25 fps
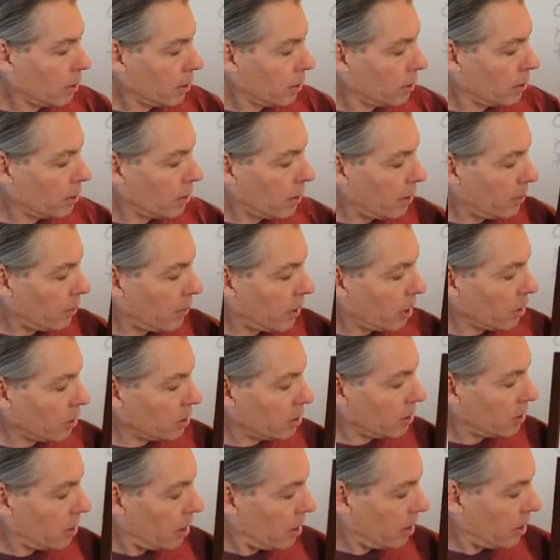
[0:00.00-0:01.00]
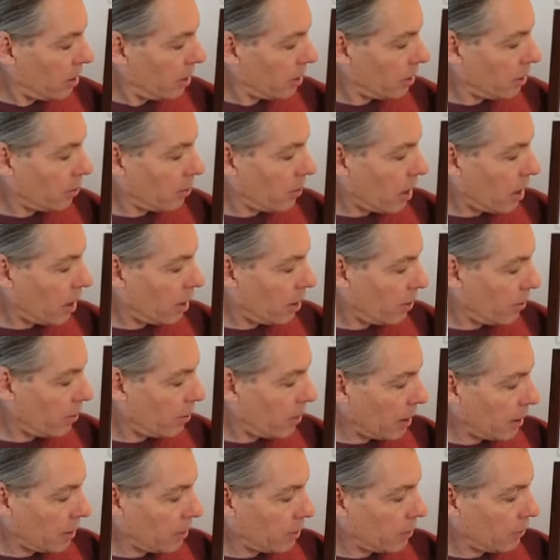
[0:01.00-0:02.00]
So they both start at the bottom,
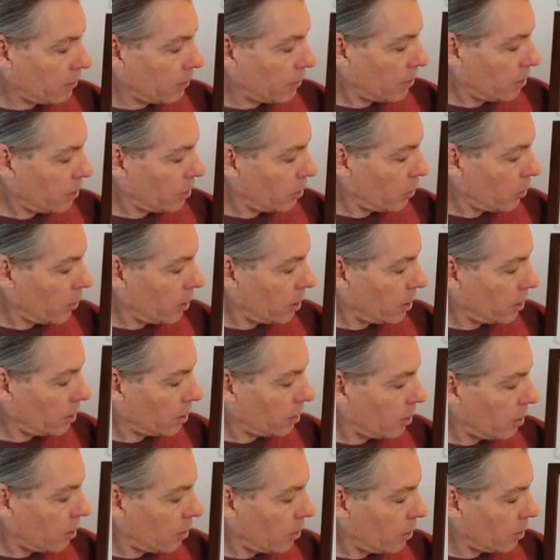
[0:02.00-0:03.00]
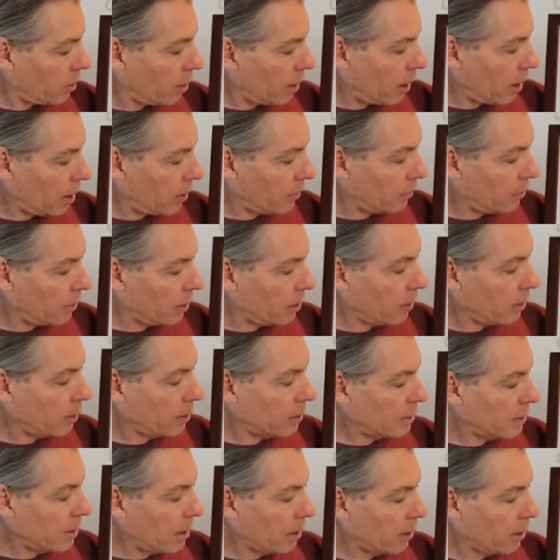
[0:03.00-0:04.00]
but the first one is lower left and the
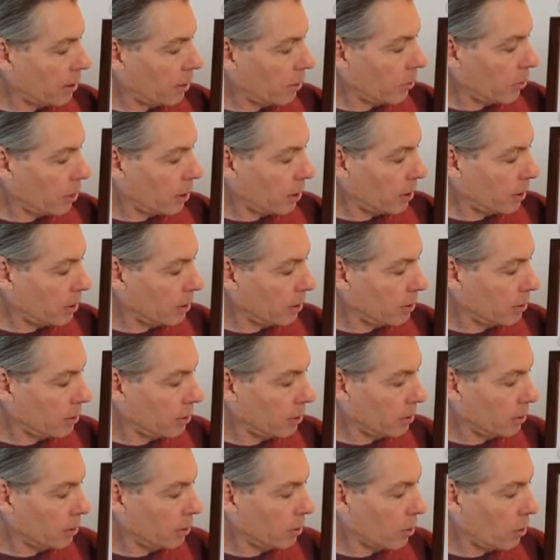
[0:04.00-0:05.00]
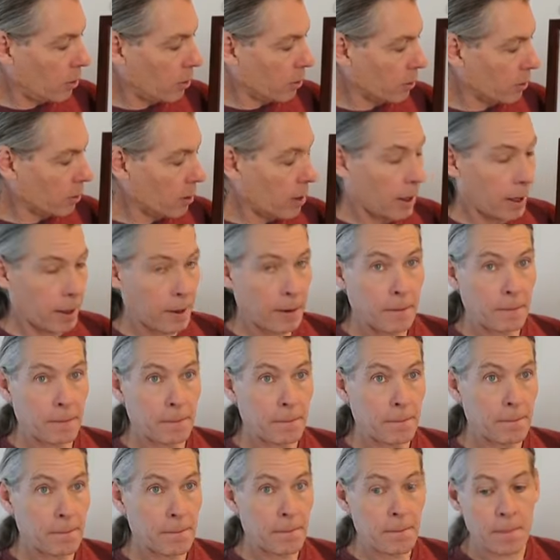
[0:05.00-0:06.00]
second one is lower right.
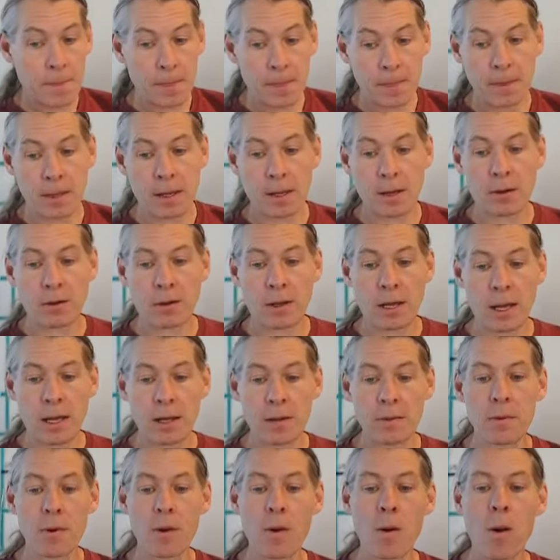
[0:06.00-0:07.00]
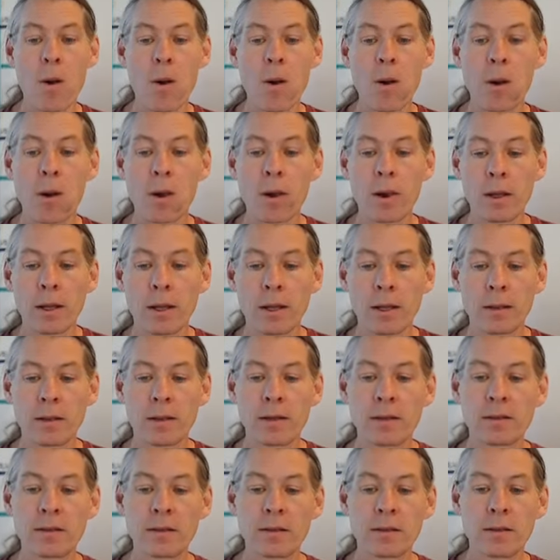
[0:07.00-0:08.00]
Okay?
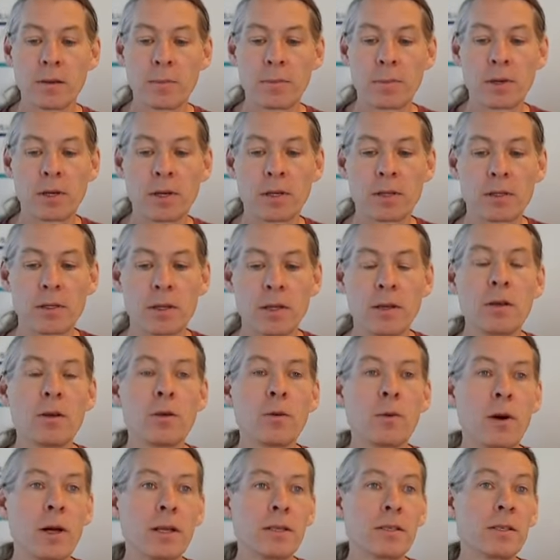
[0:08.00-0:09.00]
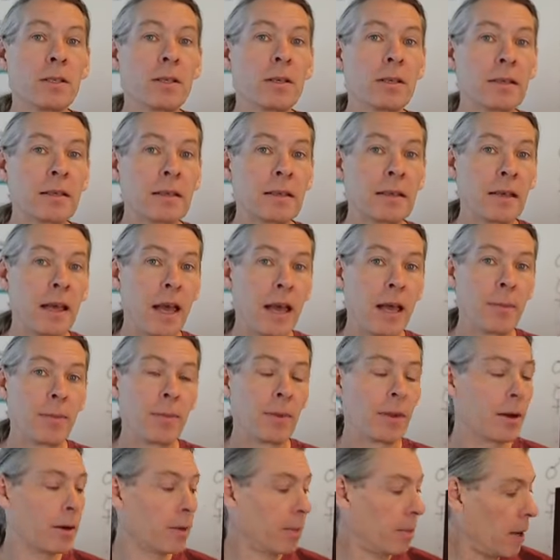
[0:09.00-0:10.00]
This is a person who wants to
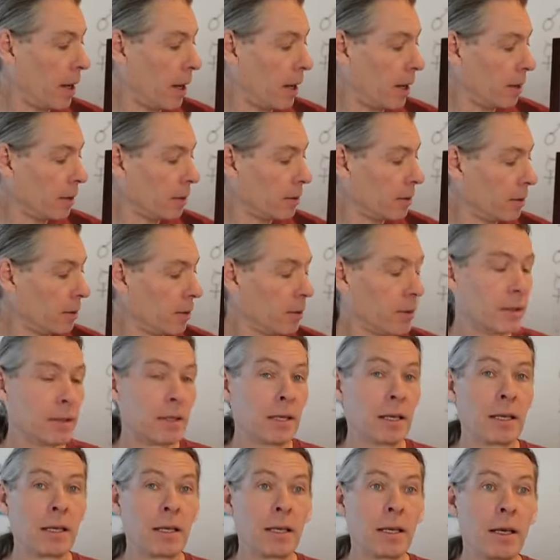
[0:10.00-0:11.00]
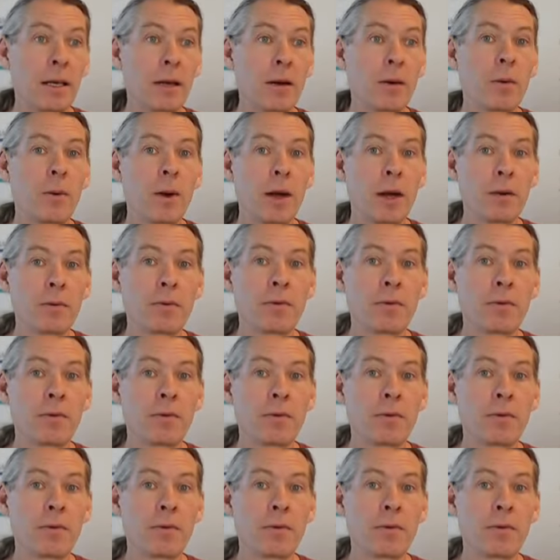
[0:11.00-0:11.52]
escape their past, who wants to get away